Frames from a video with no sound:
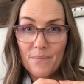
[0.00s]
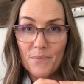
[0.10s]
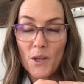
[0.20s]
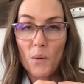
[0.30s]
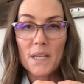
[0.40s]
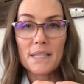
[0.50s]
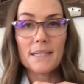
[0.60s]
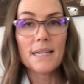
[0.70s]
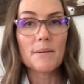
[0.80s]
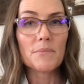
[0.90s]
though it
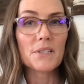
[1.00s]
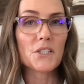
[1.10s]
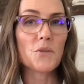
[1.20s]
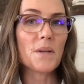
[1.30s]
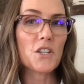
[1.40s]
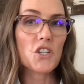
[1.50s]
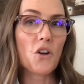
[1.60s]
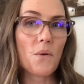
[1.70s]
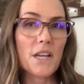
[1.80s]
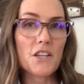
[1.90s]
seems to be
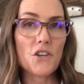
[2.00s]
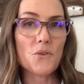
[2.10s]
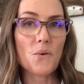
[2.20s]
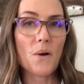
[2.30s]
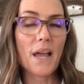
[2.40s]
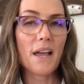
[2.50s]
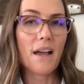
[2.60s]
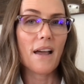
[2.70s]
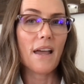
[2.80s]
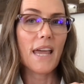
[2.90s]
showing you
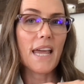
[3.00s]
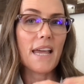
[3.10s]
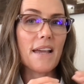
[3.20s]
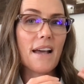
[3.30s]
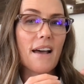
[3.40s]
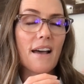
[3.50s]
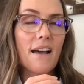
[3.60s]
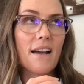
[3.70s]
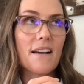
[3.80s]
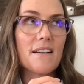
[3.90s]
a
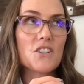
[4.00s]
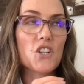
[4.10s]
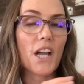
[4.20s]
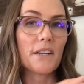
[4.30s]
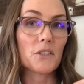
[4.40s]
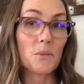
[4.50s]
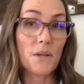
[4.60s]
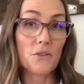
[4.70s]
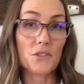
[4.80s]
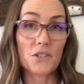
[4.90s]
child
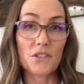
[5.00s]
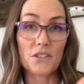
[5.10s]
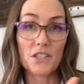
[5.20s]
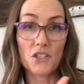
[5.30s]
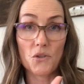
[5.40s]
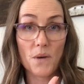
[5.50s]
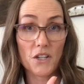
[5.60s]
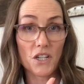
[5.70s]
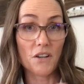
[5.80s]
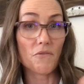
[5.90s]
abuse
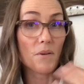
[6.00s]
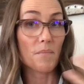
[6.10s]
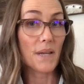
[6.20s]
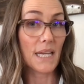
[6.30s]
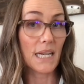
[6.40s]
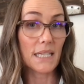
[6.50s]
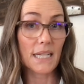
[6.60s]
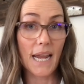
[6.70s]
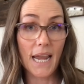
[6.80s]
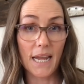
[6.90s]
situation from beginning
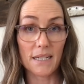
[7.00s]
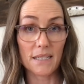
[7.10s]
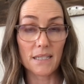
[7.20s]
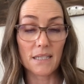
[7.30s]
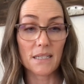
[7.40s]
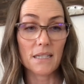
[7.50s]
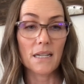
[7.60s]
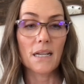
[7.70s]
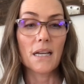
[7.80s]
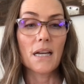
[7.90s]
to end,
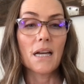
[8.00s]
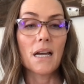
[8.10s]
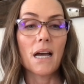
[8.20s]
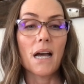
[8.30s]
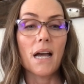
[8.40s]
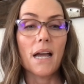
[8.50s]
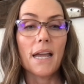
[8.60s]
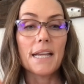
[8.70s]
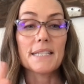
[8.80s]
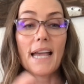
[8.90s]

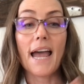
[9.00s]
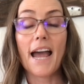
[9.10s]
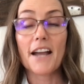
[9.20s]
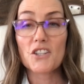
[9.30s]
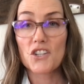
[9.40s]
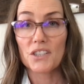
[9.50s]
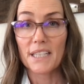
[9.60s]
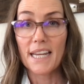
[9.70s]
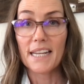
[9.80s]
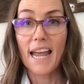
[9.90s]
it's
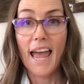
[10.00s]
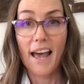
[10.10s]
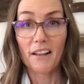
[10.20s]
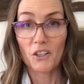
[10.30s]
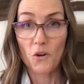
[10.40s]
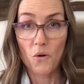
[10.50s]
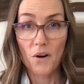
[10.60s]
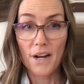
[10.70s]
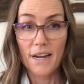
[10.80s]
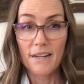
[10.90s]
actually an
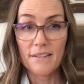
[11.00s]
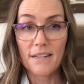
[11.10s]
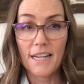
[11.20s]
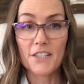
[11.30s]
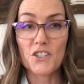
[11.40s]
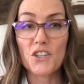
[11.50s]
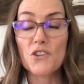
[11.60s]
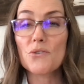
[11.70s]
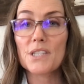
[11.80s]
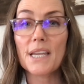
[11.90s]
allegory. It's
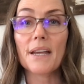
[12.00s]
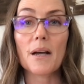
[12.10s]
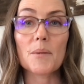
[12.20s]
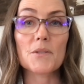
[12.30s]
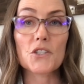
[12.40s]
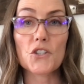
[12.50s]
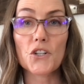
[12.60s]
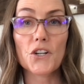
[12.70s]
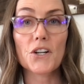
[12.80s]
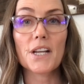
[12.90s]
using
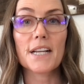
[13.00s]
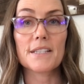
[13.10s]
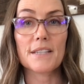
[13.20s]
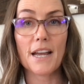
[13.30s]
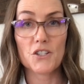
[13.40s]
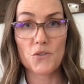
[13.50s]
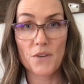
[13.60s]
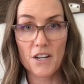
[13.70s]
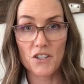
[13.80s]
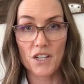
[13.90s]
absurd
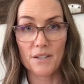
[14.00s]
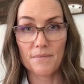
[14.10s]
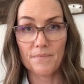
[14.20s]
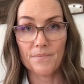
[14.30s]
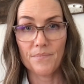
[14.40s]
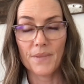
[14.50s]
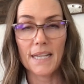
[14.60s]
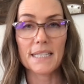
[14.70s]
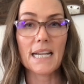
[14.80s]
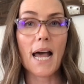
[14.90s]
exaggeration.
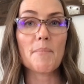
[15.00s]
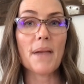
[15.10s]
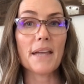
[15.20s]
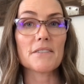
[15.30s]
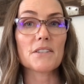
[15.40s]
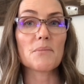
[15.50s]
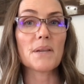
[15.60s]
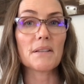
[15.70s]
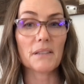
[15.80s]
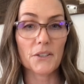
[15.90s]
It's not meant to
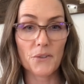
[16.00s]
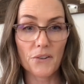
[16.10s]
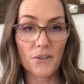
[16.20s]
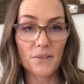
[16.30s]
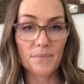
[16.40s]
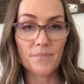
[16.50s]
be literal.